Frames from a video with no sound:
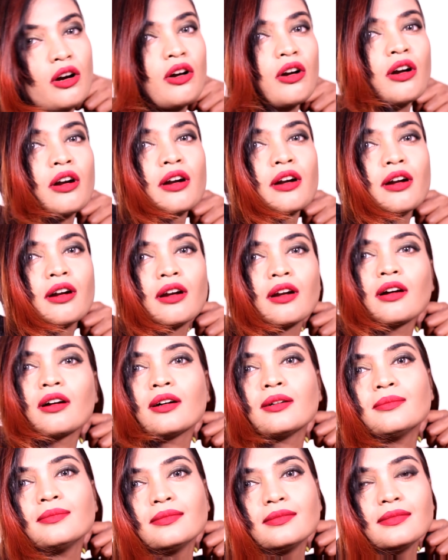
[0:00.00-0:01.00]
or
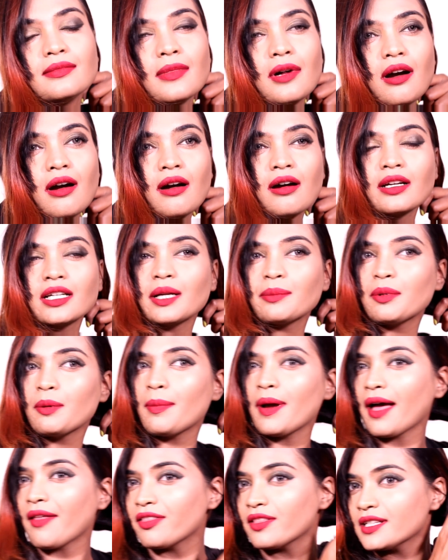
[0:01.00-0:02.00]
a
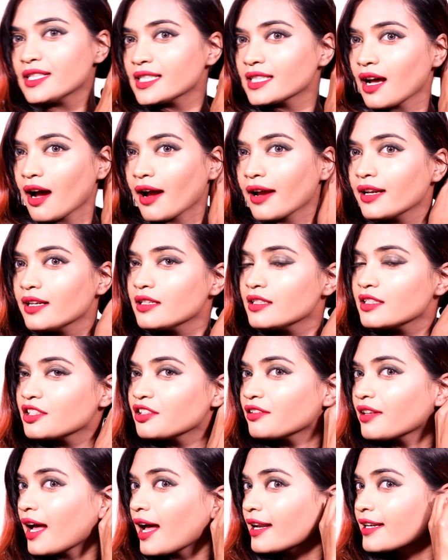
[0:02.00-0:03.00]
rubber band this side
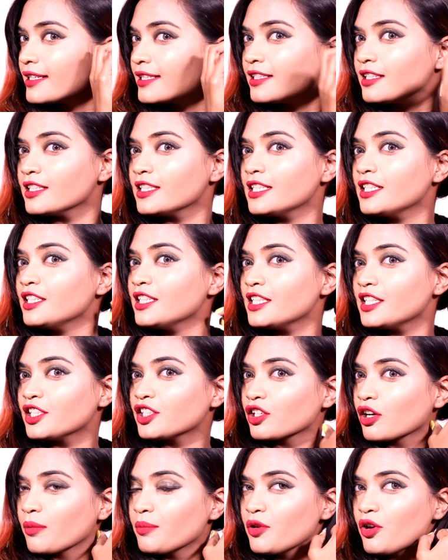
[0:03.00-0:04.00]
so that it doesn't
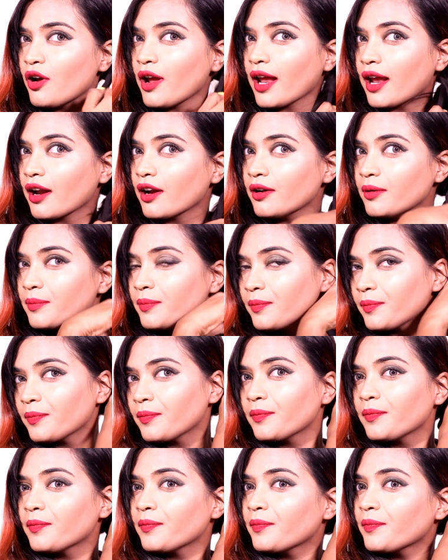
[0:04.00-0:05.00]
disturb your hair
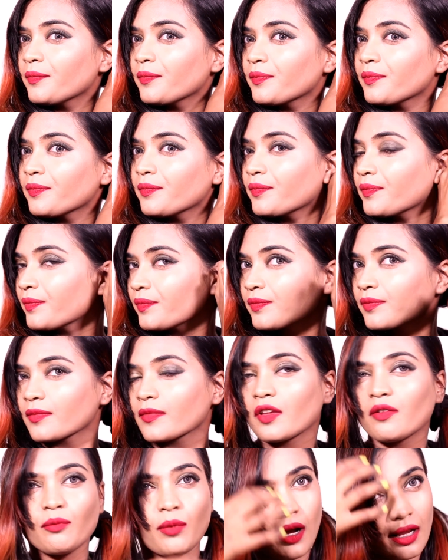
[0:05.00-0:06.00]

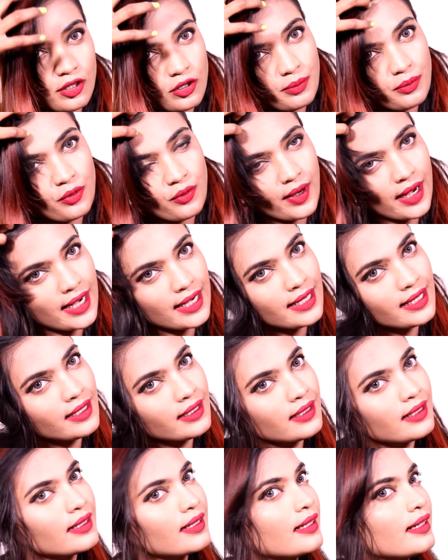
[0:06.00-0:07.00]
while you're
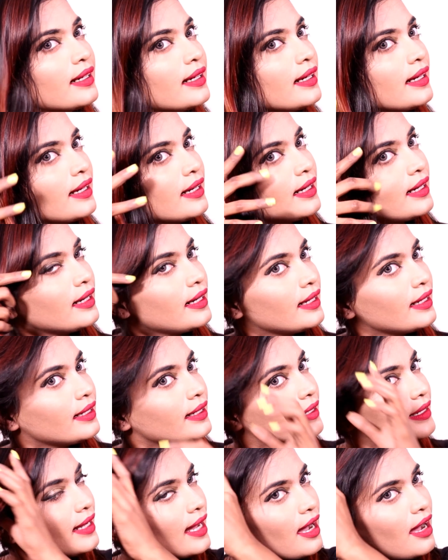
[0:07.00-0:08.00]
braiding.
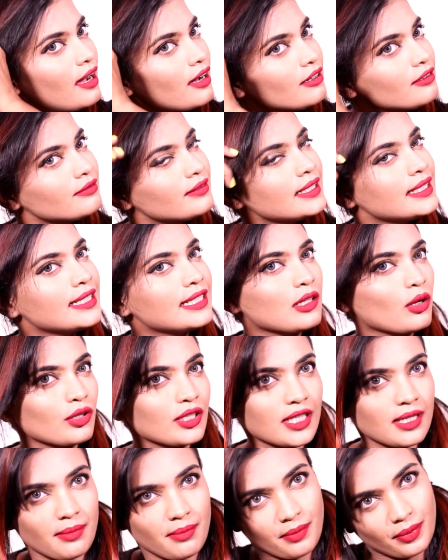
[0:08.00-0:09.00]
Now it's
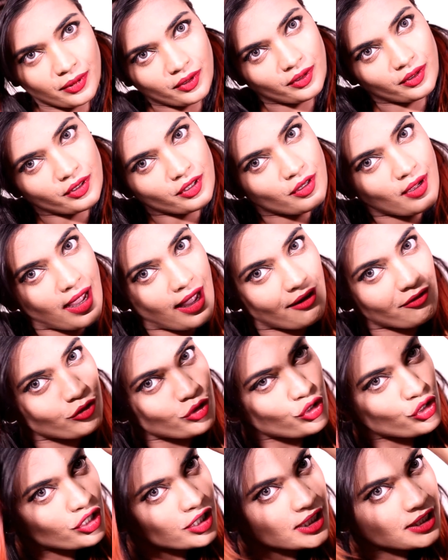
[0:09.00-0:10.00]
so simple. You have
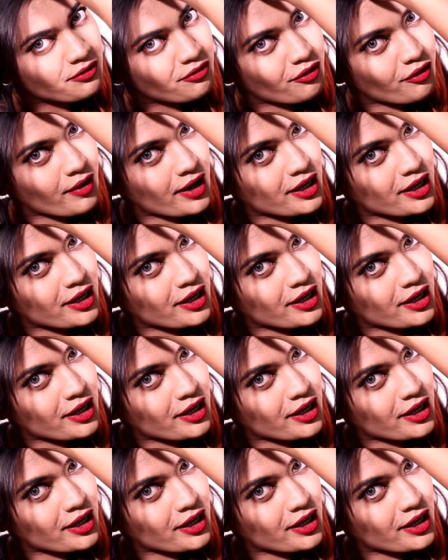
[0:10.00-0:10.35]
to just